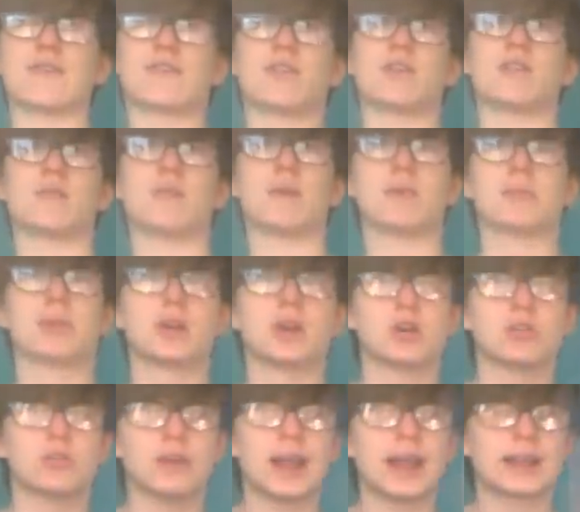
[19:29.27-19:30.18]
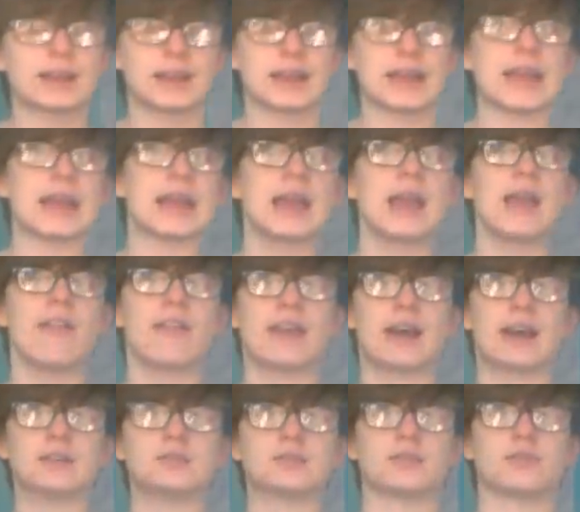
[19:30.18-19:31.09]
If I remember correctly,
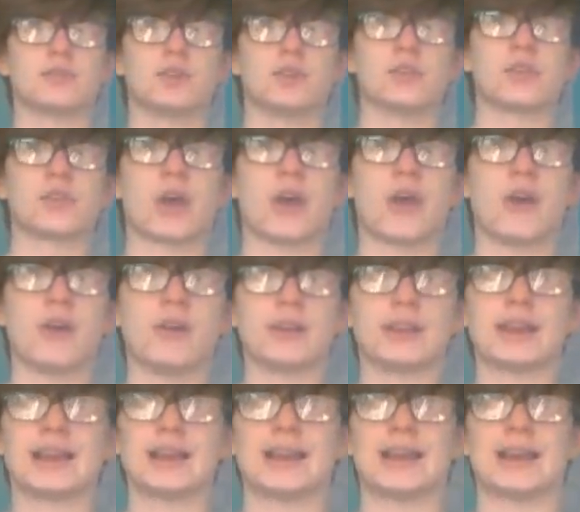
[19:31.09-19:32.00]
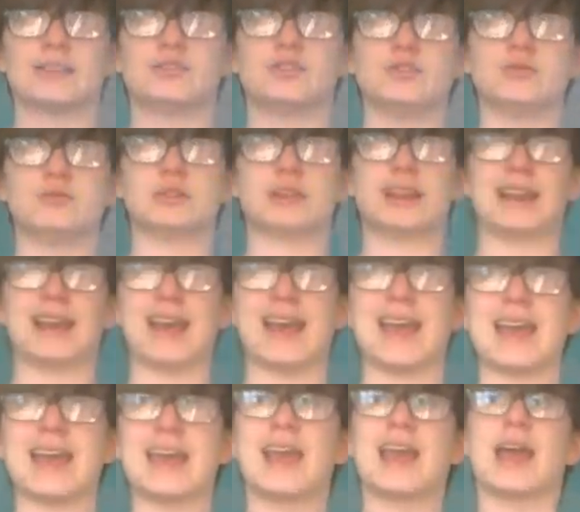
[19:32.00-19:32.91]
the House of Lords are only allowed to
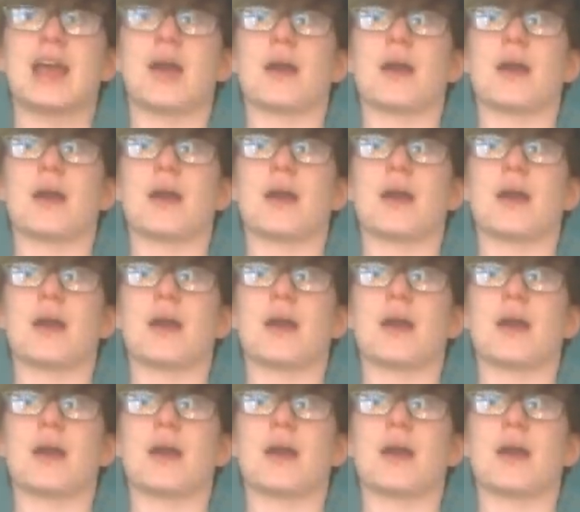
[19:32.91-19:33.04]
delay